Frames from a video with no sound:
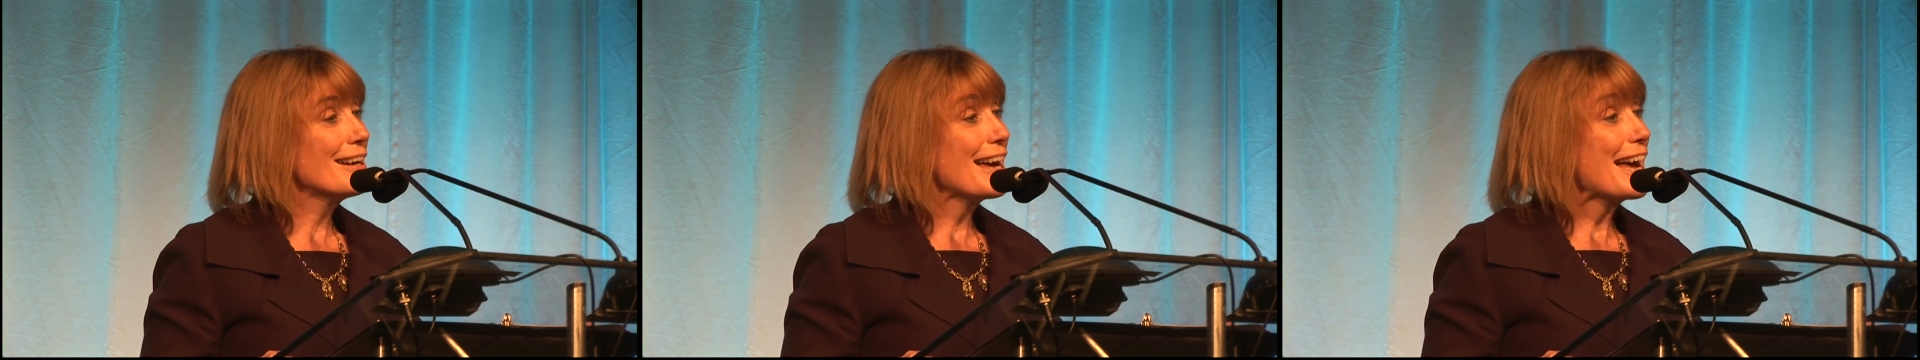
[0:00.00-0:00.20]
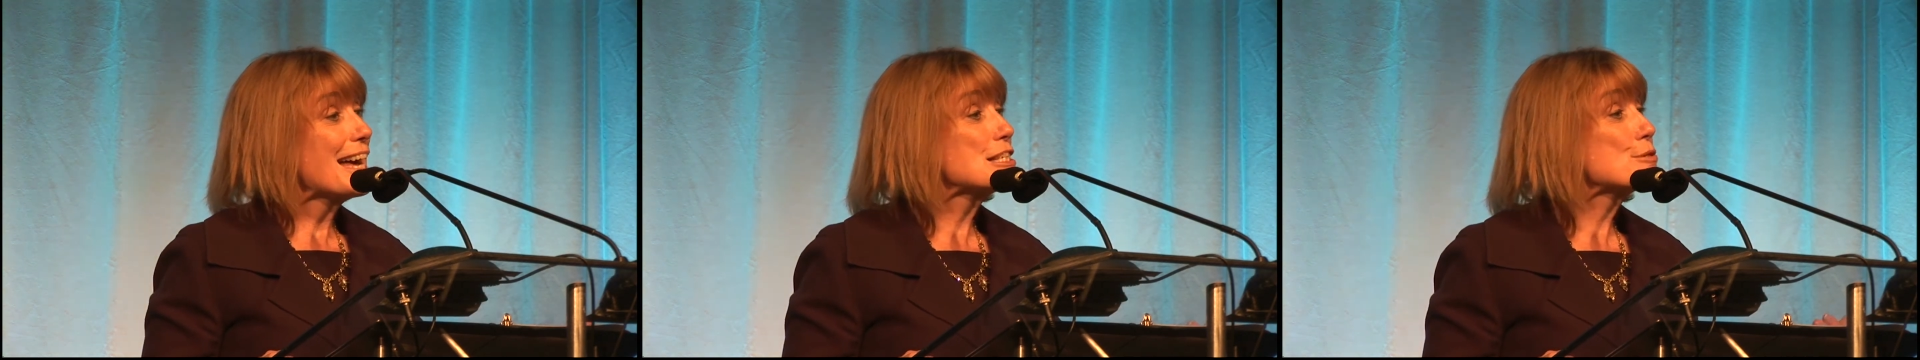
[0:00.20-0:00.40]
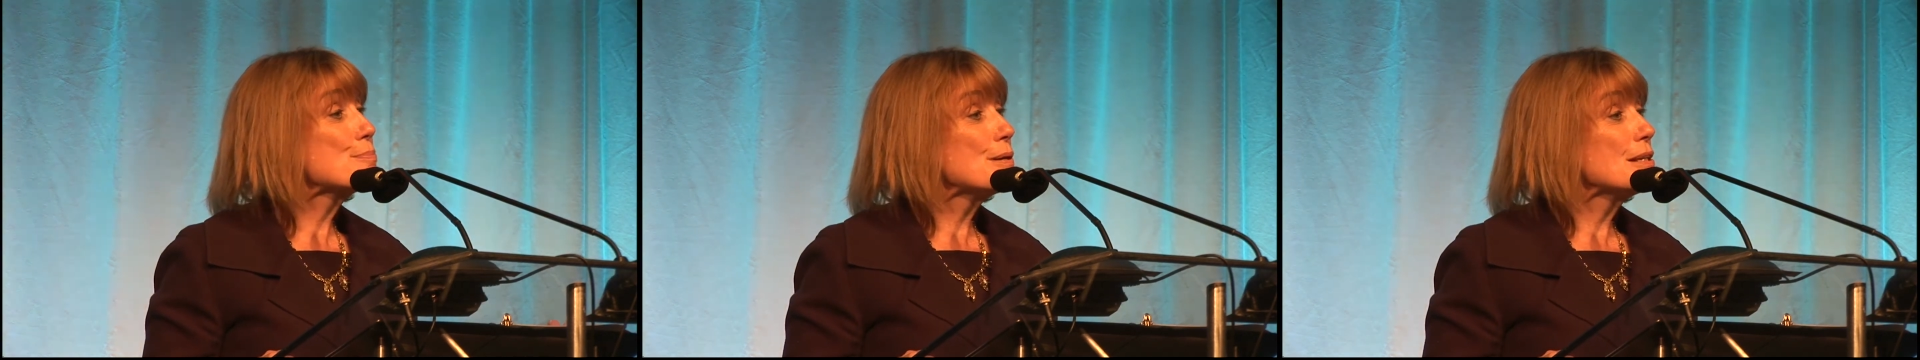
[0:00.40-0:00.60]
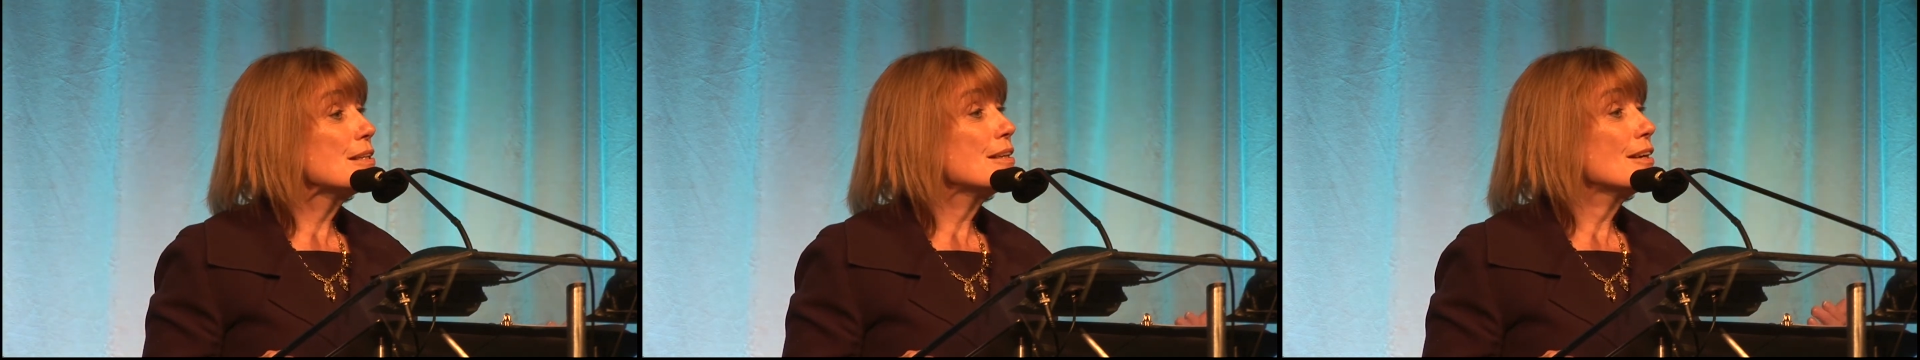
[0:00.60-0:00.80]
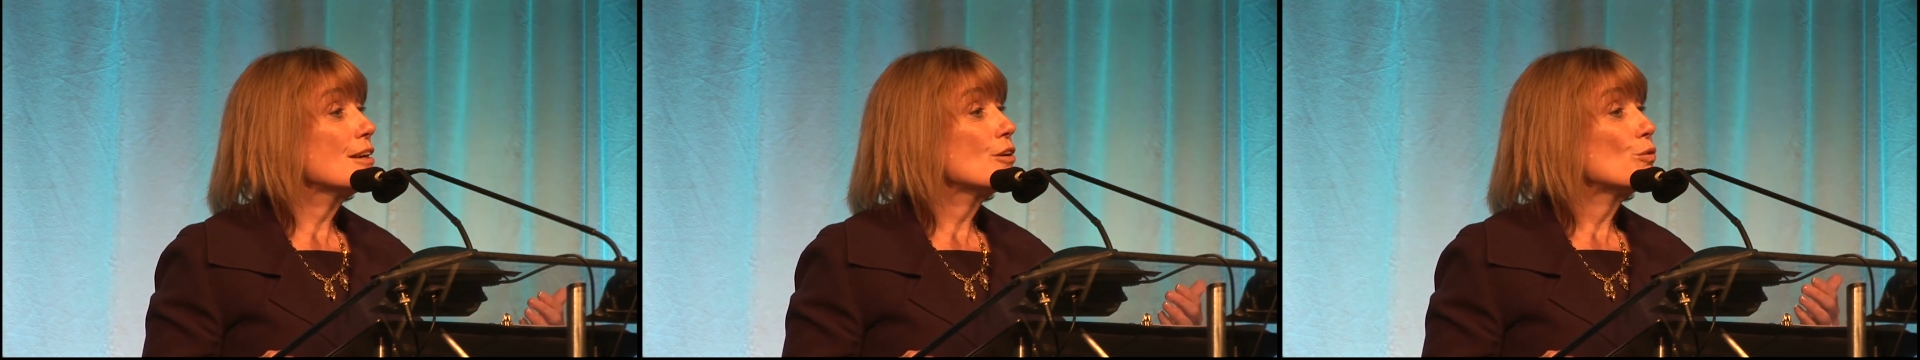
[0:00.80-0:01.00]
has
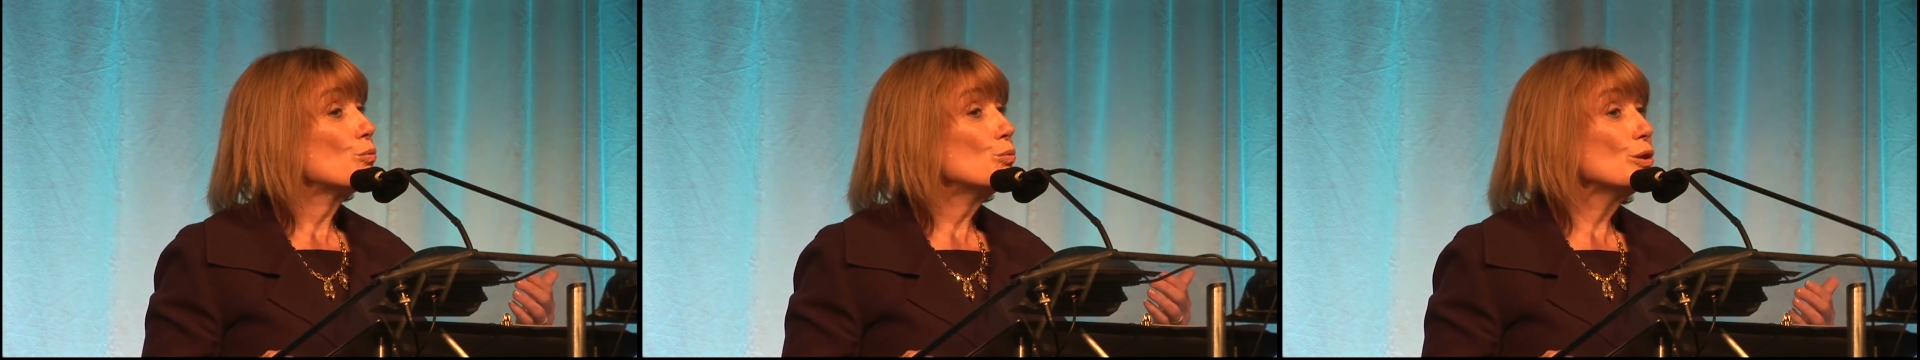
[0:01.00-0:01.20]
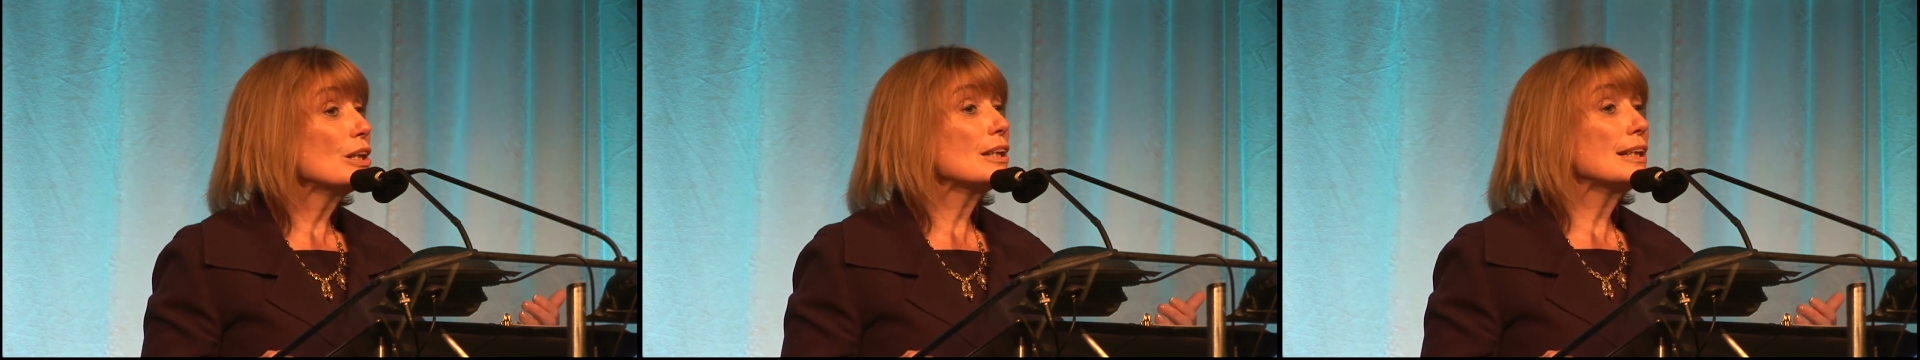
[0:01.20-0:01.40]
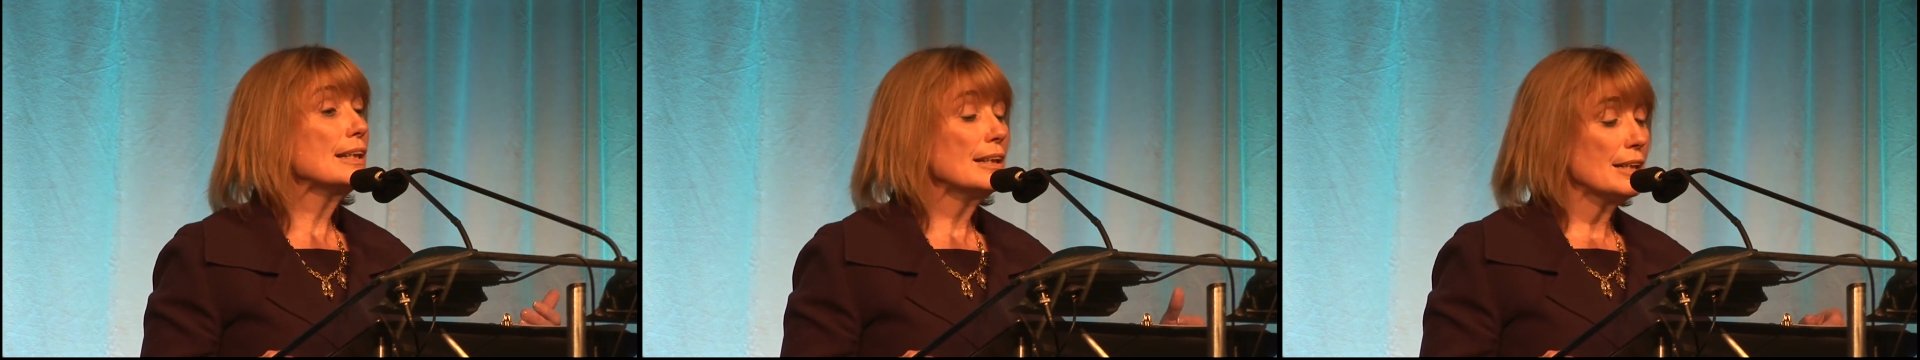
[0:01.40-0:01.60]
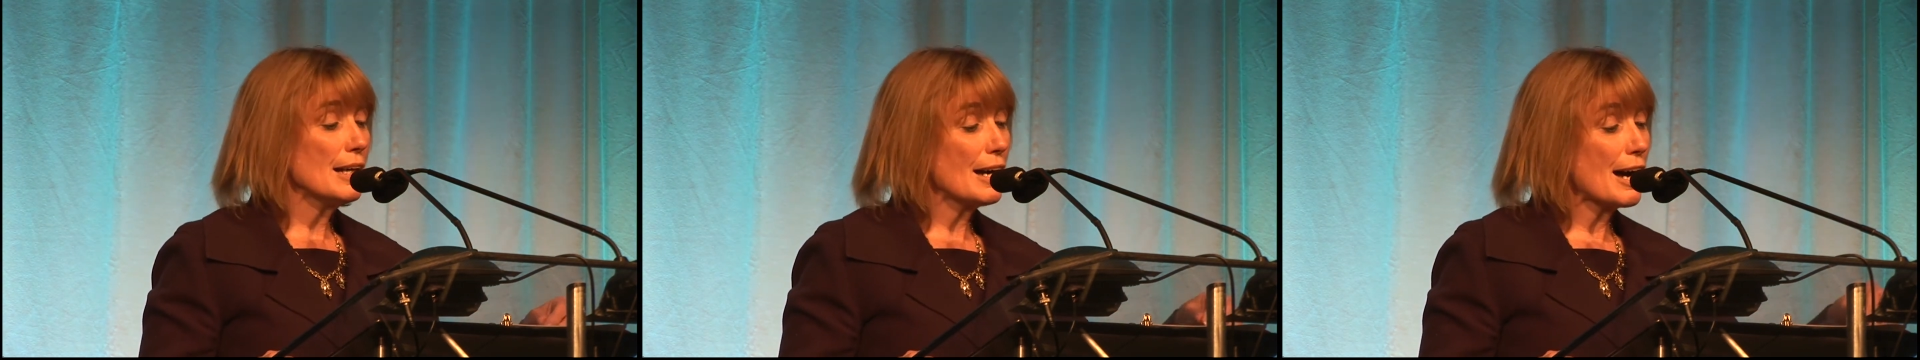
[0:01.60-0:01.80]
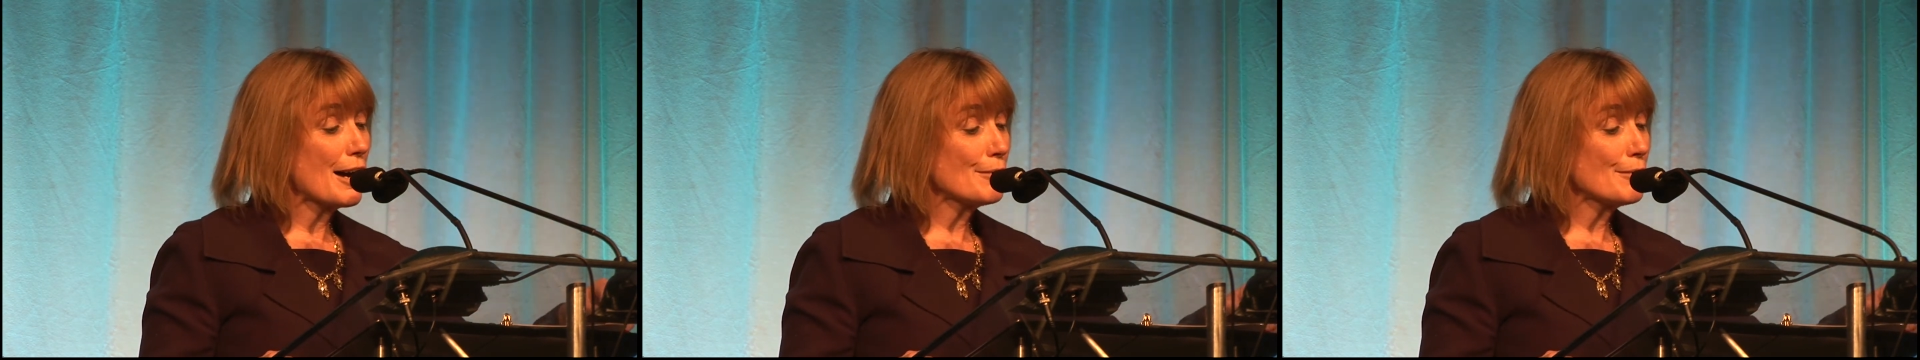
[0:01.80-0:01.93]
been really